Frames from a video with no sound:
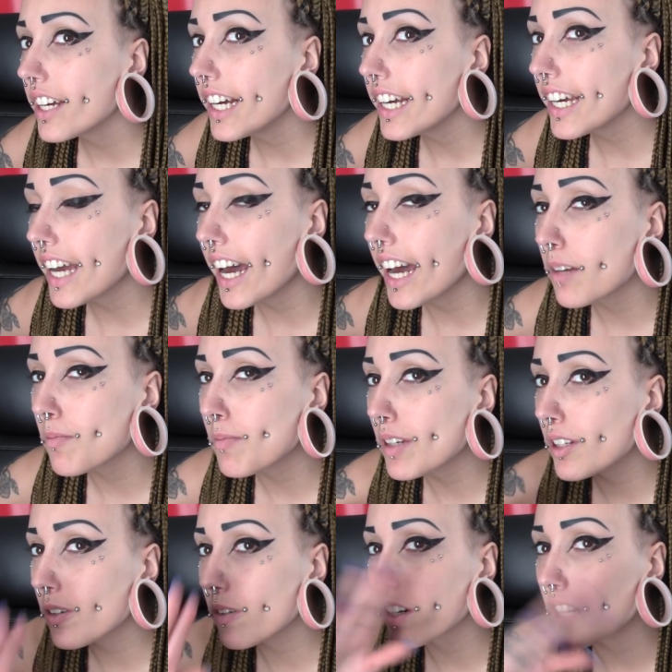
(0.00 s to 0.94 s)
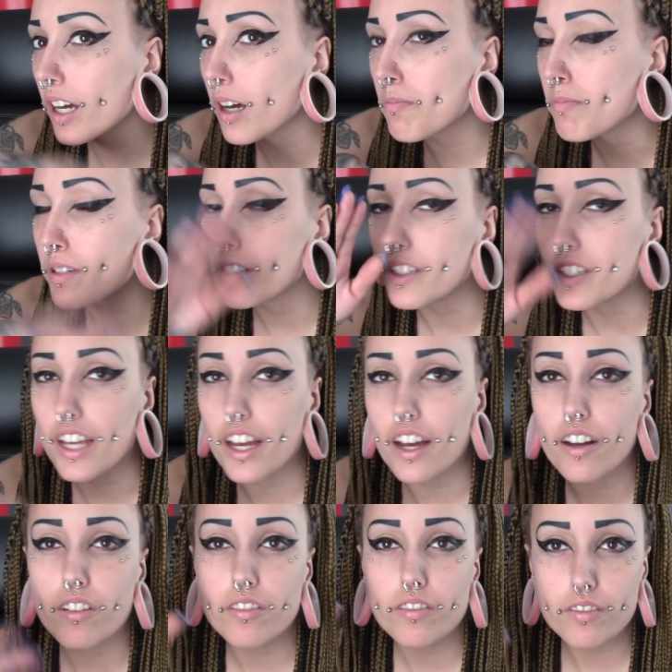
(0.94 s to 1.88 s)
I had been going up and
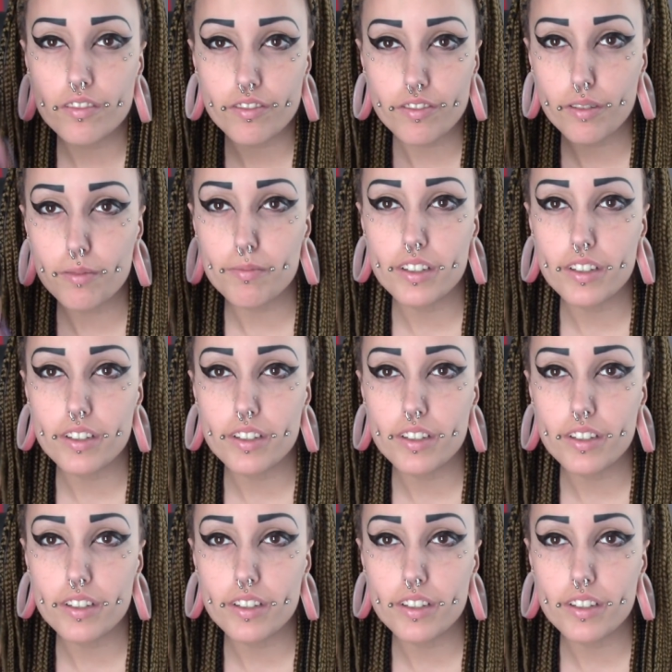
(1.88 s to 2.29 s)
down from